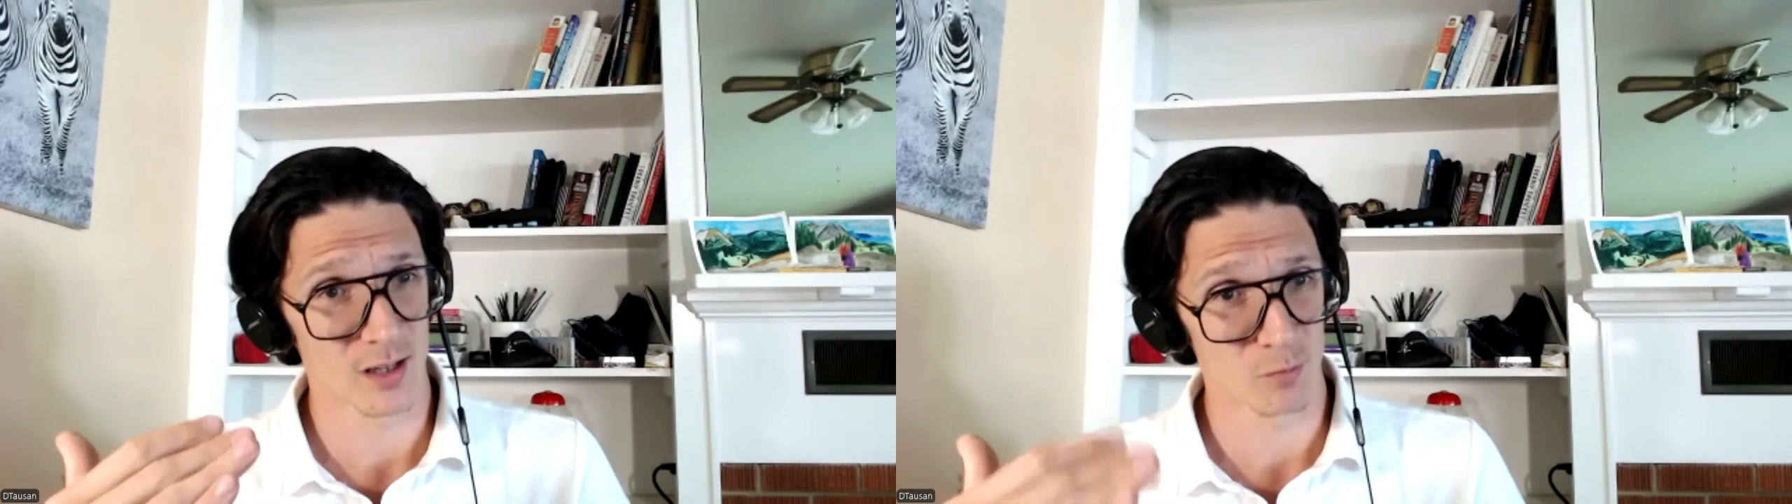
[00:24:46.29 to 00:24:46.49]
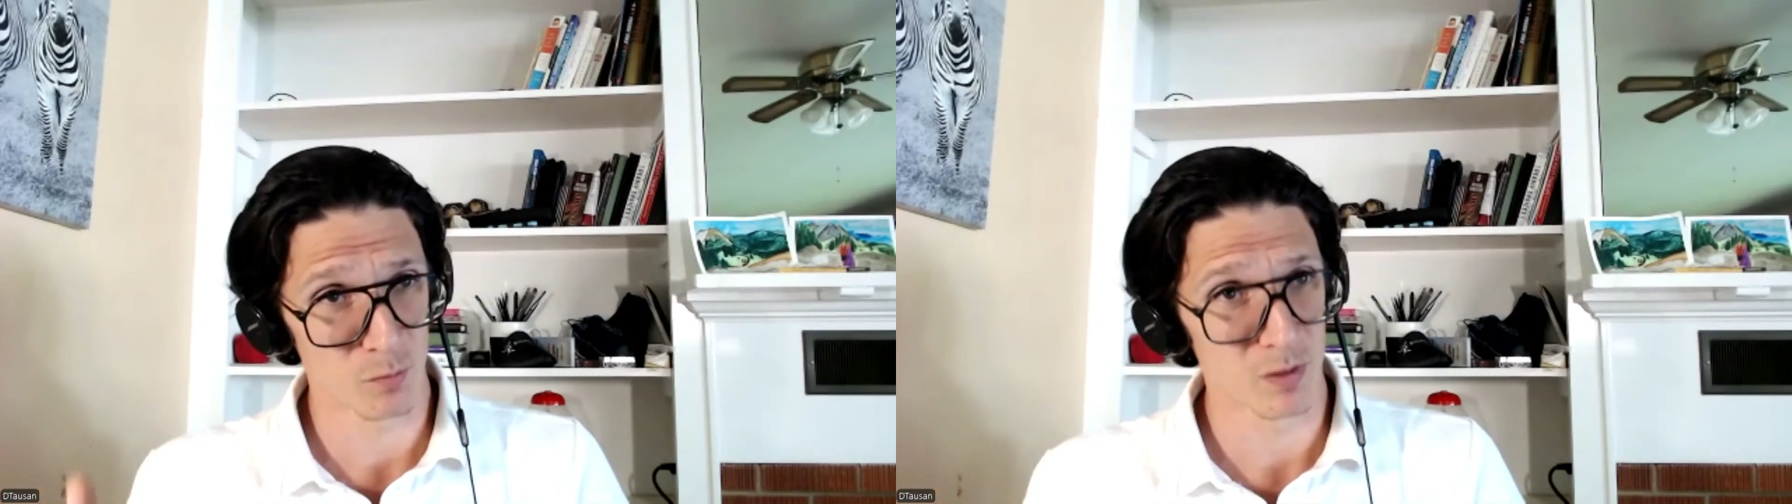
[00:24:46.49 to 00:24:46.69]

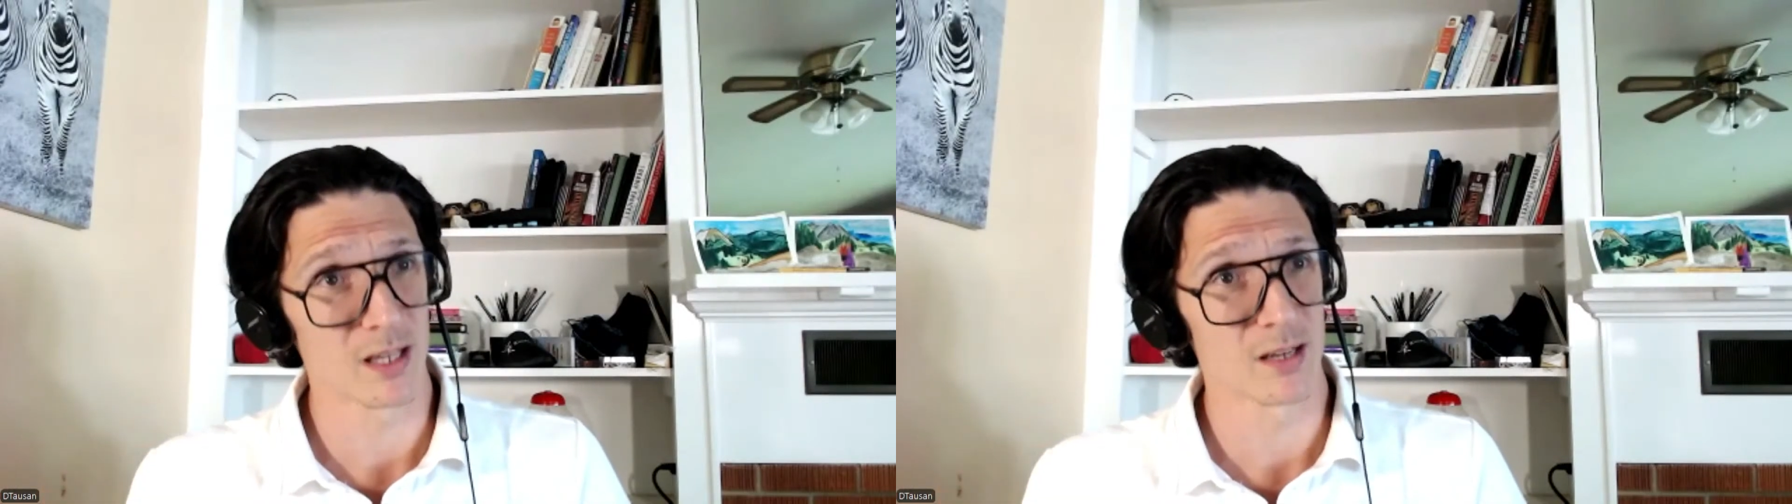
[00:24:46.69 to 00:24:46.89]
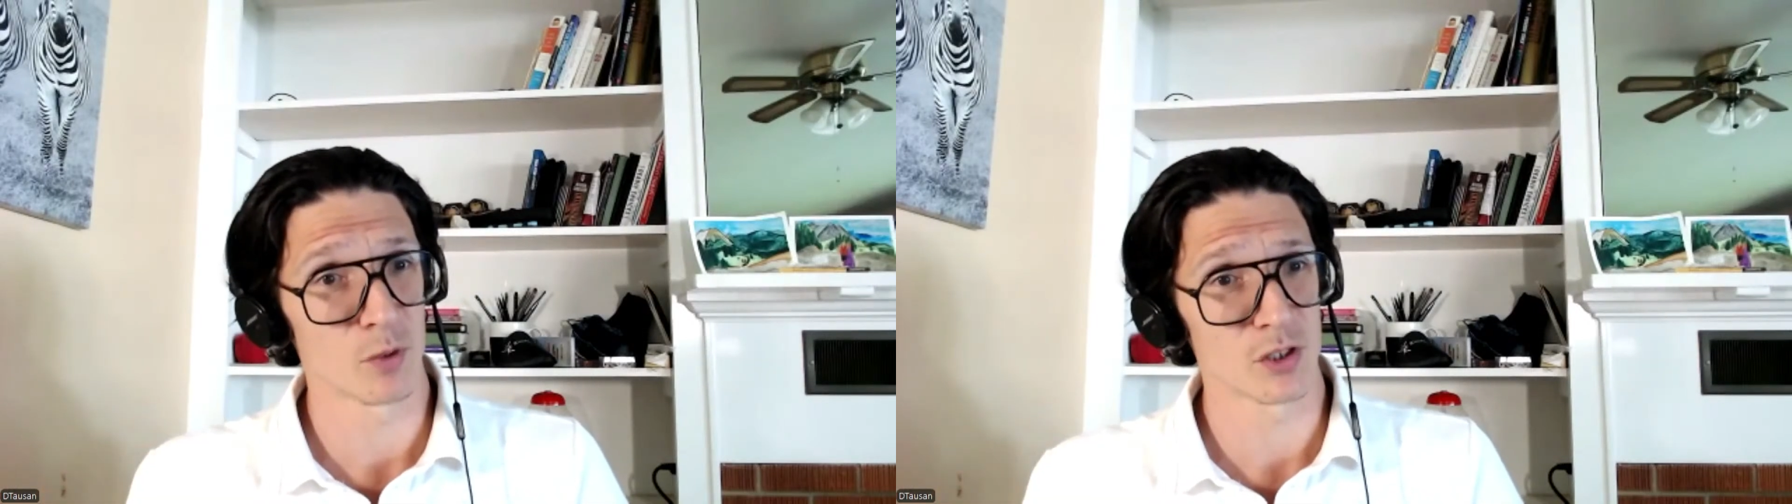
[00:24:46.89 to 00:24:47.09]
a
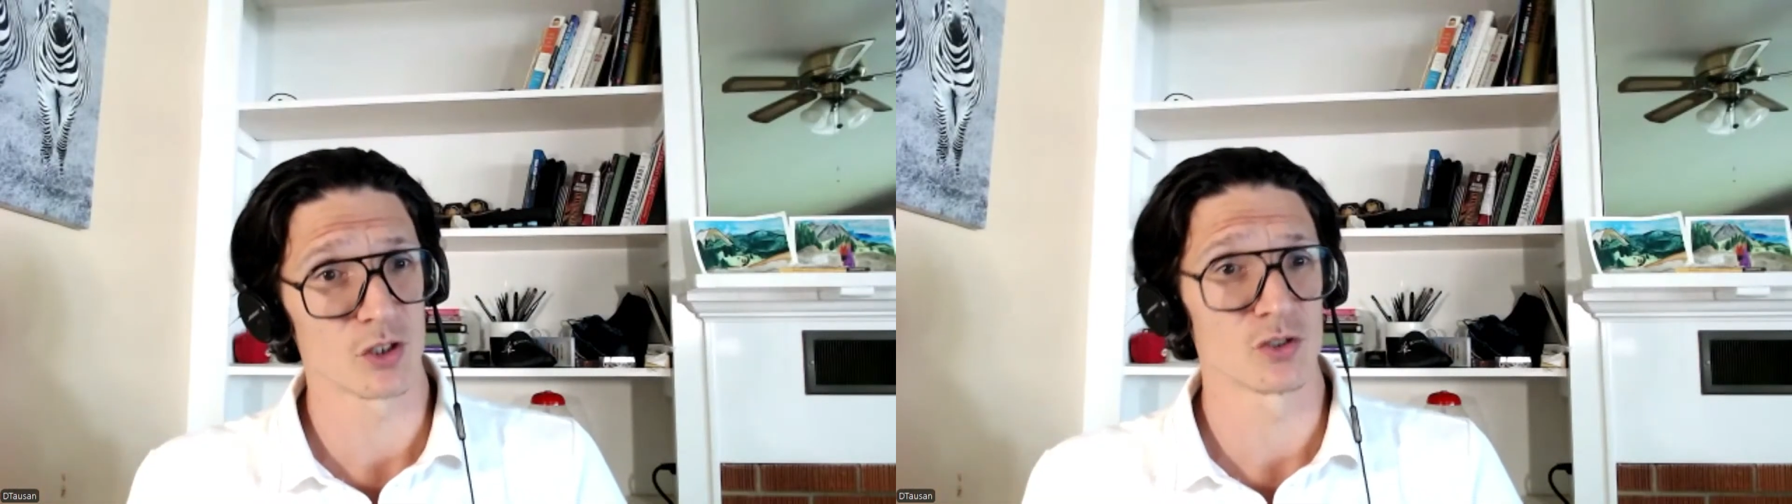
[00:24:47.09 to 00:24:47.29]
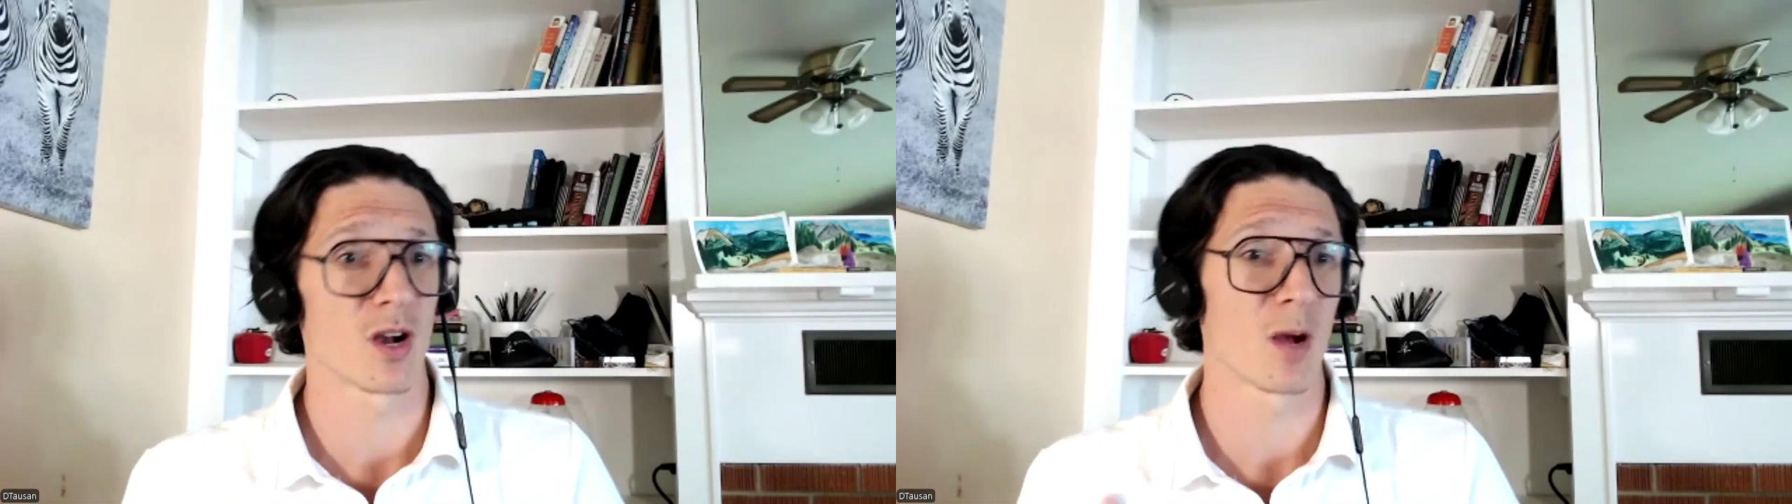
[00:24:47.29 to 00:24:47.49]
blood
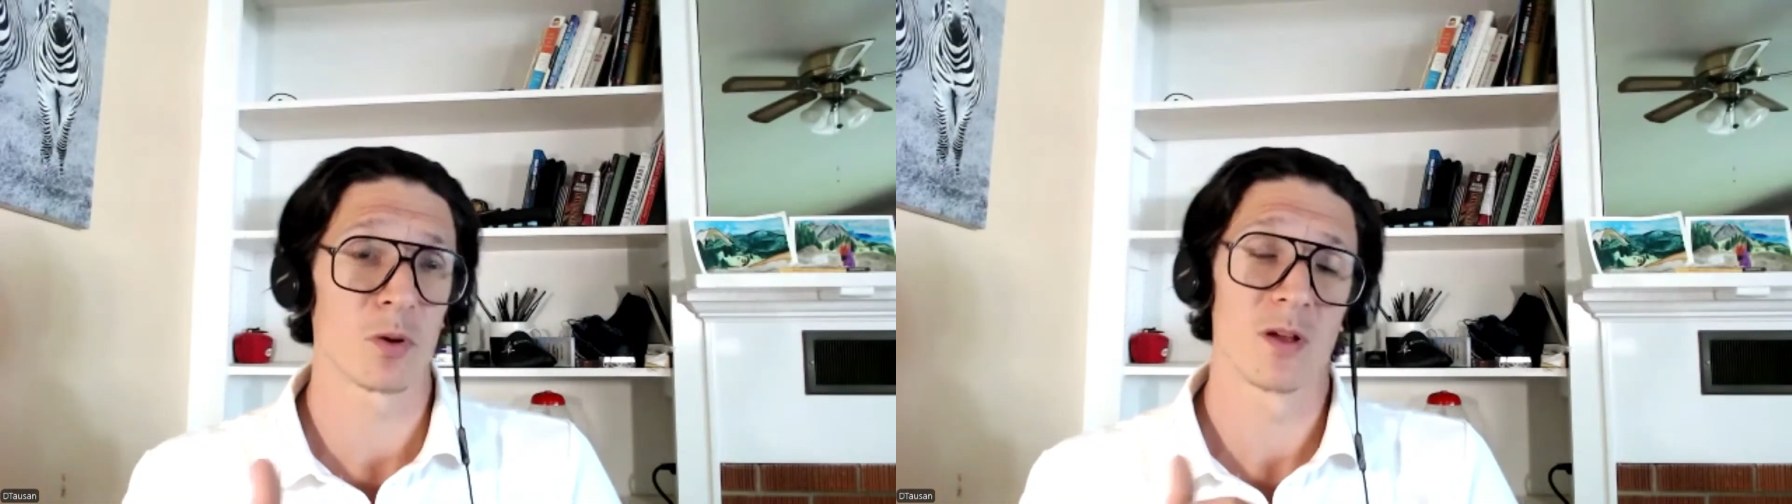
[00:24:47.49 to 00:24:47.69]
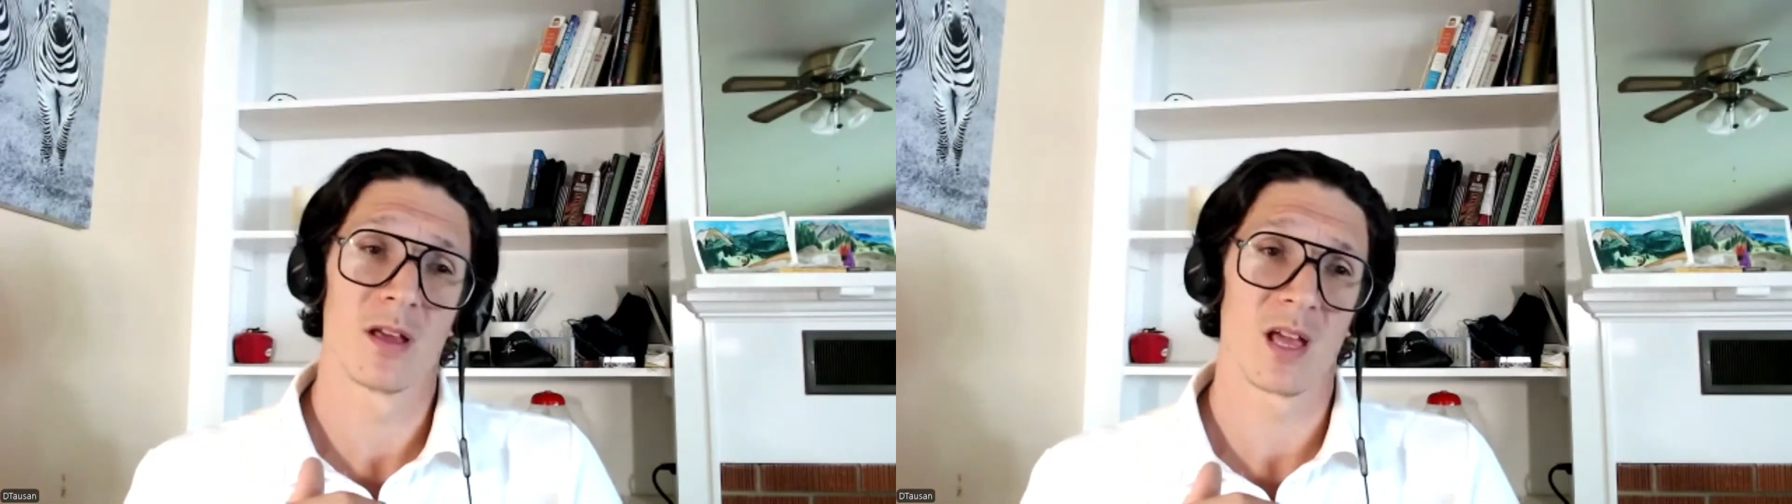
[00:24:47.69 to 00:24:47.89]
pressure
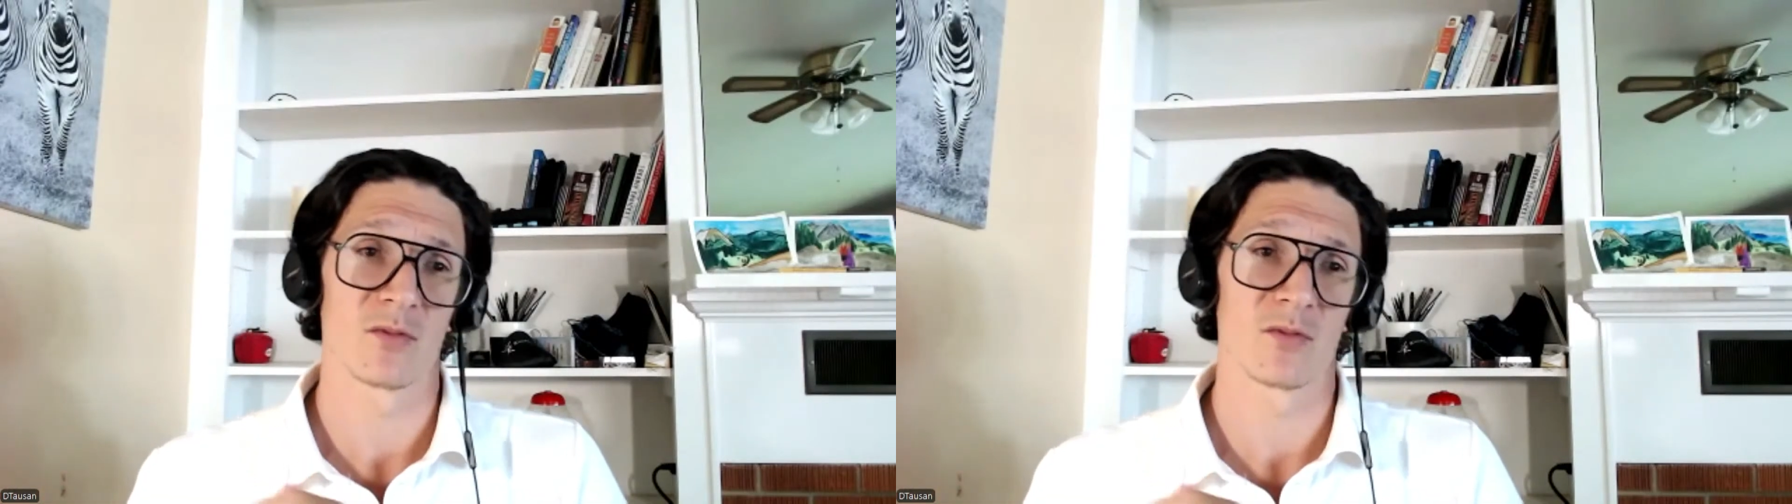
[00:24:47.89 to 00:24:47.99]
drop.